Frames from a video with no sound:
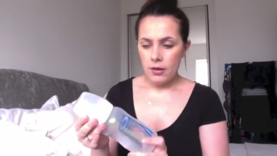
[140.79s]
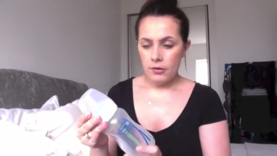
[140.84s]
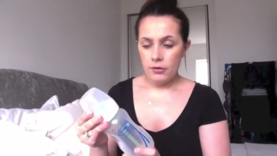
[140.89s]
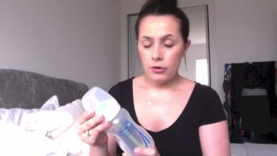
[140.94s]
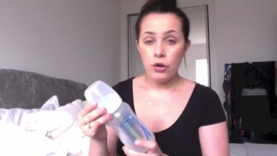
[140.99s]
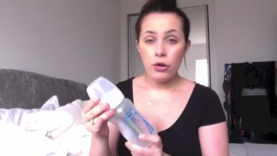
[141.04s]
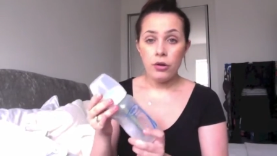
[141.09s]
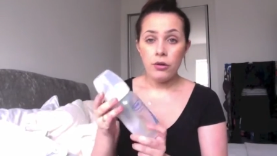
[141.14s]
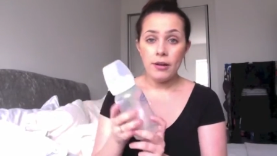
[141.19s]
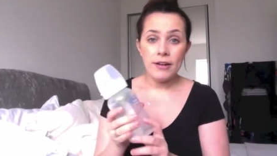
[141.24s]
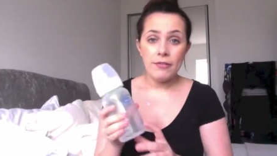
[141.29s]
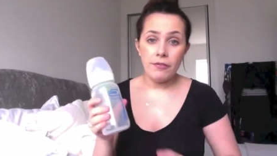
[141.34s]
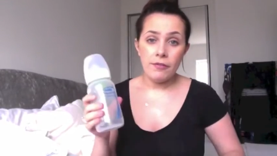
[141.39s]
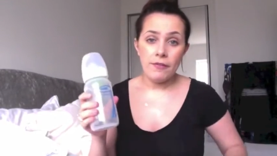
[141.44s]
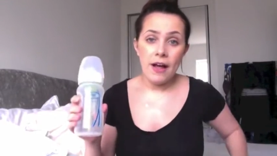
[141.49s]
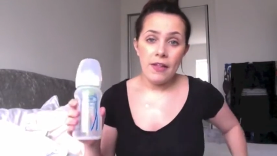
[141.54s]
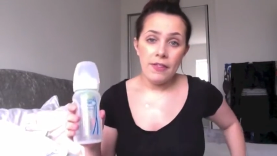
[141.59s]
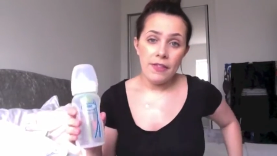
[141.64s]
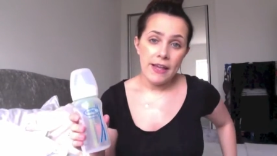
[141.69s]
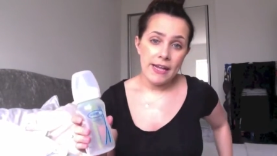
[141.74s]
Couldn't live
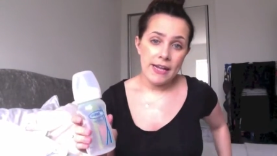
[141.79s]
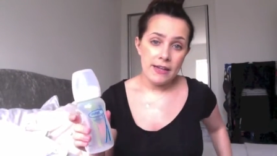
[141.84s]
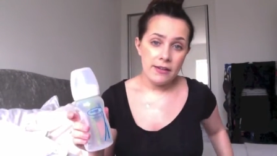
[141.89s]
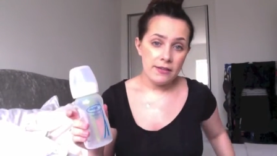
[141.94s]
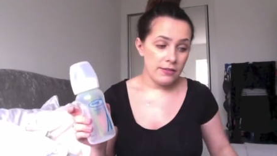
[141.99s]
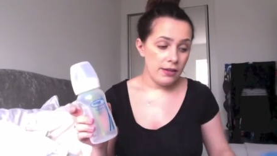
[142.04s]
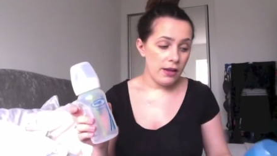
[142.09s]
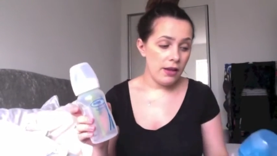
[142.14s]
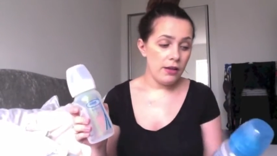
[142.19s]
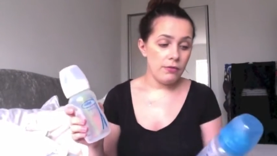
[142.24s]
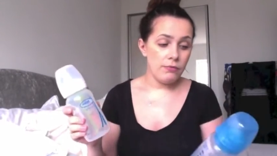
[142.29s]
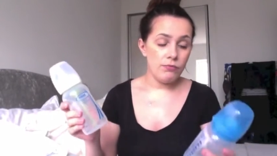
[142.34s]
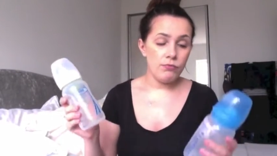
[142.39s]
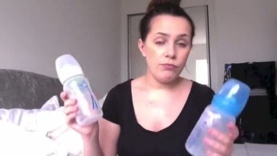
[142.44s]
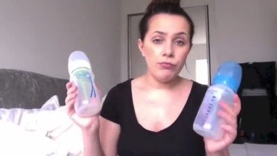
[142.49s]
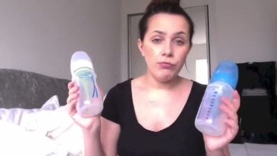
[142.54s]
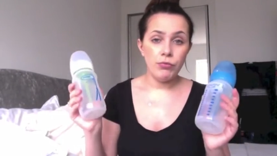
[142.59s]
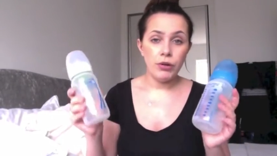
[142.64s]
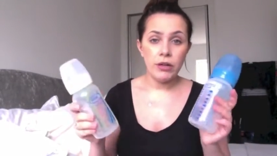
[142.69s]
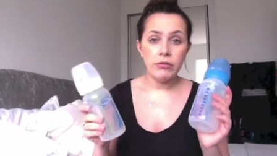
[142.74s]
without these.
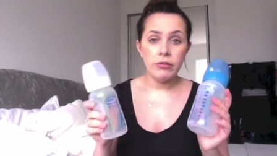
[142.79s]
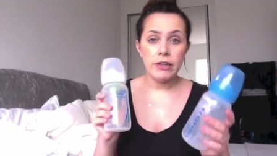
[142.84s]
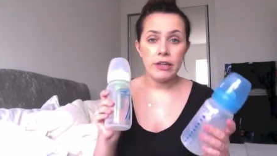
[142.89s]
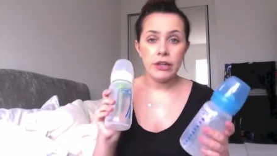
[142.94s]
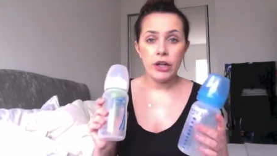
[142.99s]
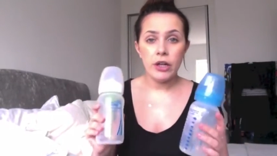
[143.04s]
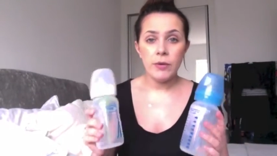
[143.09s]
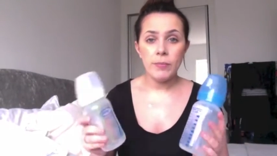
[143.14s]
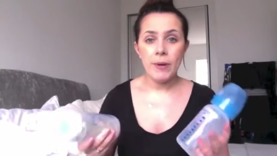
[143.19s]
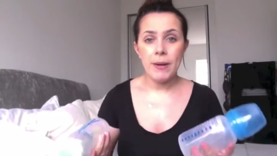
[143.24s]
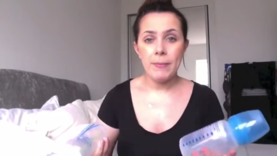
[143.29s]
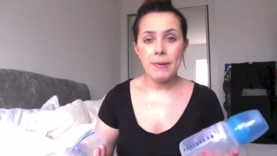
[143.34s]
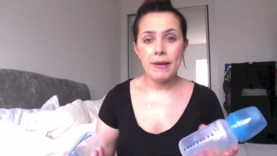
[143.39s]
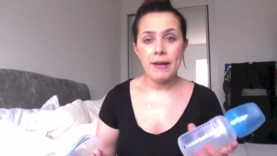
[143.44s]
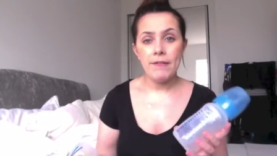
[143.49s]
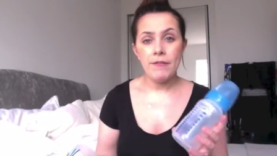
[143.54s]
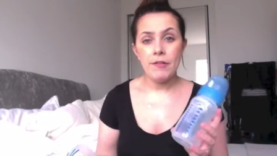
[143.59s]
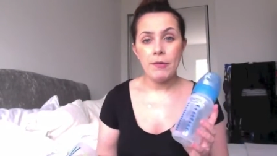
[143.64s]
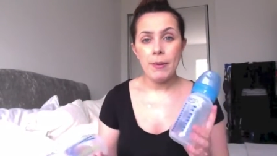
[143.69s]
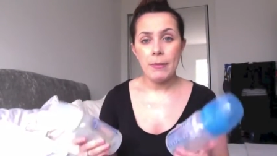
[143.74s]
Really, really good. Baby,
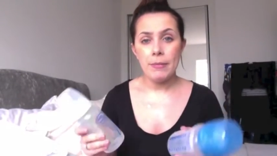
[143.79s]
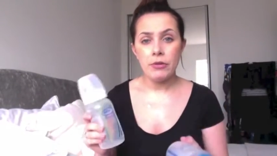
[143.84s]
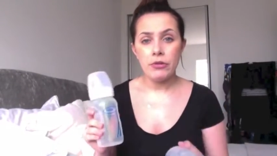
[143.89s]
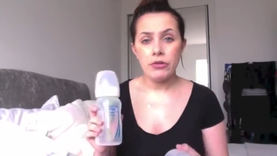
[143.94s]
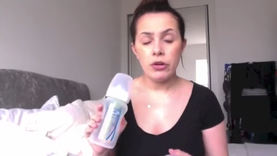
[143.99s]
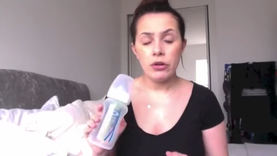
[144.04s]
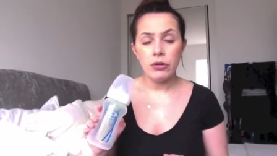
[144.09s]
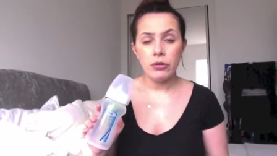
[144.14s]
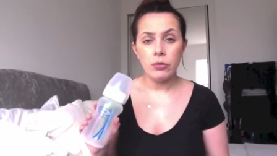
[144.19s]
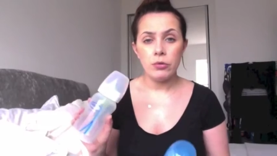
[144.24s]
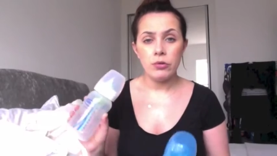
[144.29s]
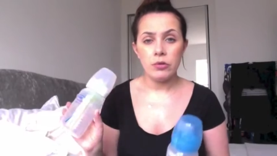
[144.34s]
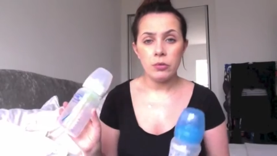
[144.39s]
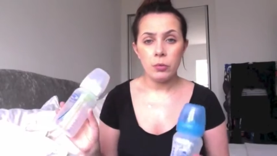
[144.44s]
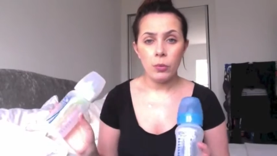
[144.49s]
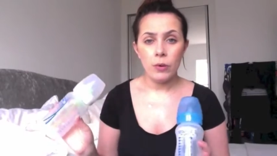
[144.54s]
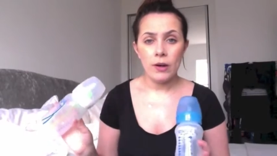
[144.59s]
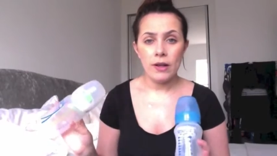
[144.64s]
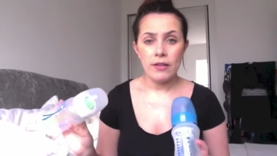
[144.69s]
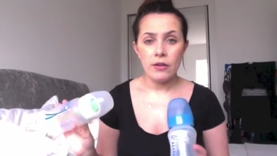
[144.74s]
if your baby struggles
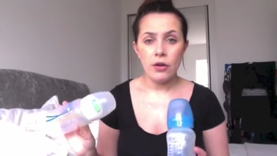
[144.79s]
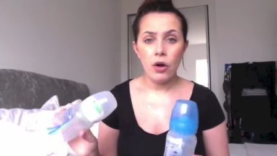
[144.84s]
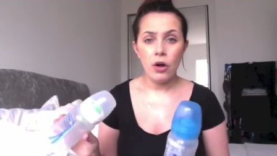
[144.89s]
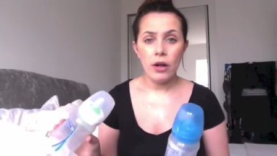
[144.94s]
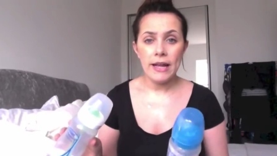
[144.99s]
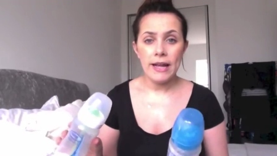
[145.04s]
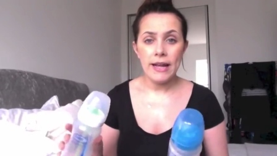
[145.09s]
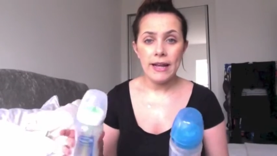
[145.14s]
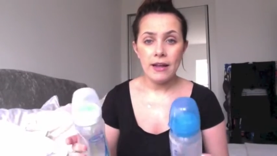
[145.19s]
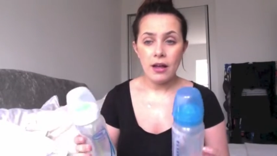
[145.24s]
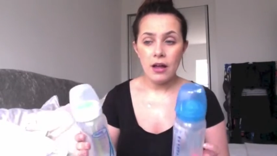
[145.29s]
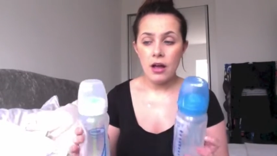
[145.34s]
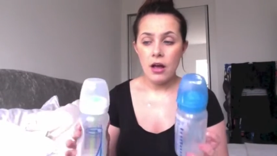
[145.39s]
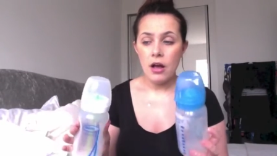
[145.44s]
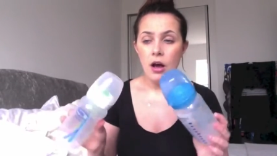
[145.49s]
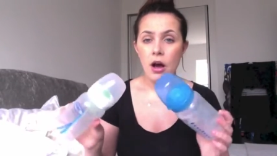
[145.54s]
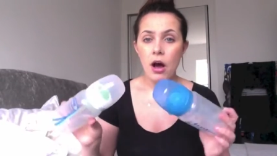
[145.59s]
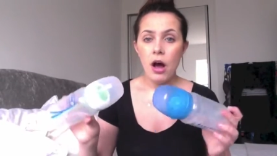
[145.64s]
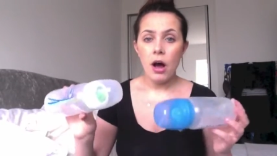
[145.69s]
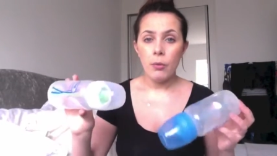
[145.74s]
with colic,
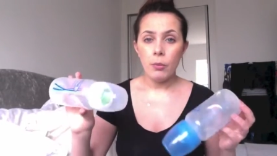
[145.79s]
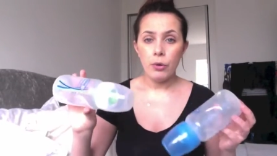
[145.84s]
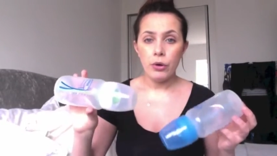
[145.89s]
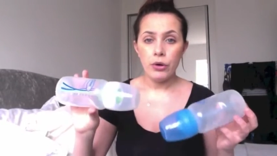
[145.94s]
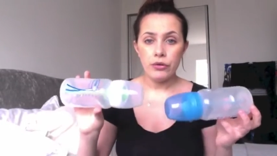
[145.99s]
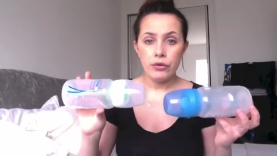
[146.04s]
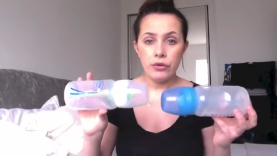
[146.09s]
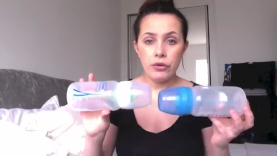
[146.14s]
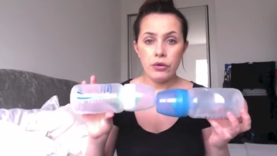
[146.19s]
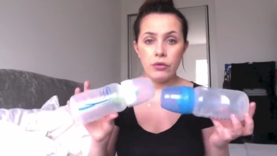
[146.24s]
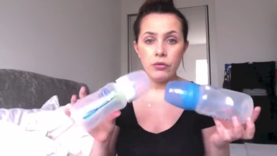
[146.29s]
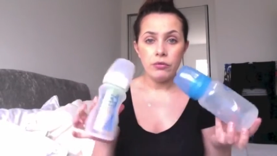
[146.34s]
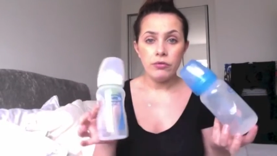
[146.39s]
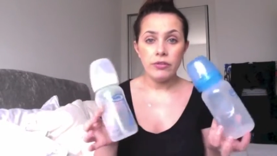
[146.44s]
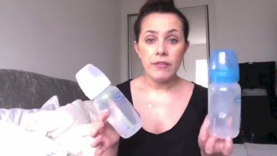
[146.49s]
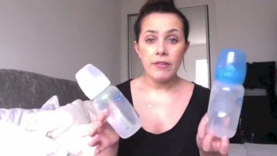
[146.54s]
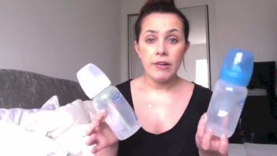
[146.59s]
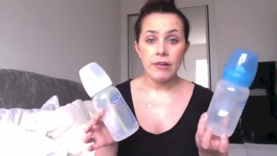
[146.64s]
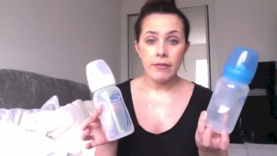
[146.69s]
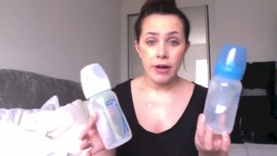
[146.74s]
I would
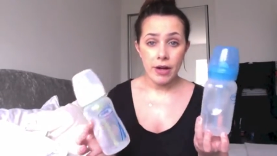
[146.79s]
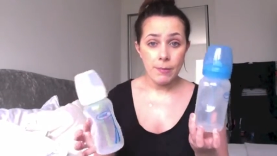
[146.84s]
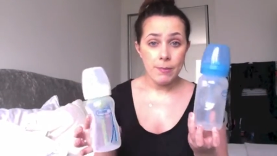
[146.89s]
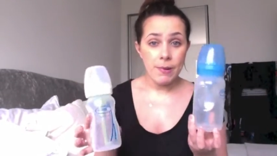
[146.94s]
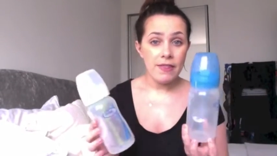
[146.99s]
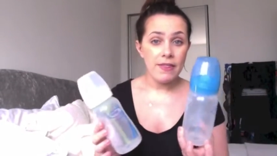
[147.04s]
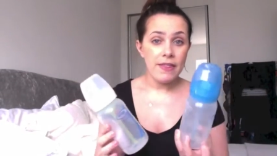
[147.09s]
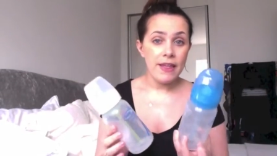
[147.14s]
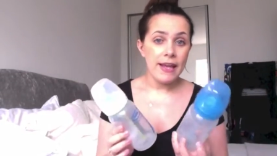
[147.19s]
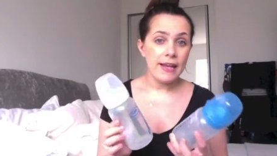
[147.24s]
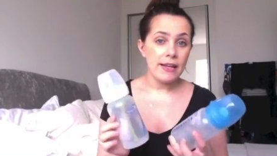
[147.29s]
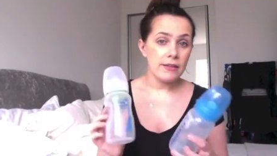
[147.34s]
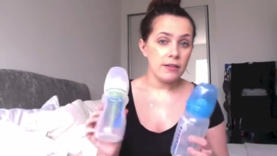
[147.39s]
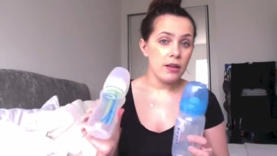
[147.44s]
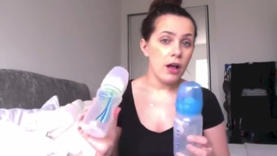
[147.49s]
definitely recommend these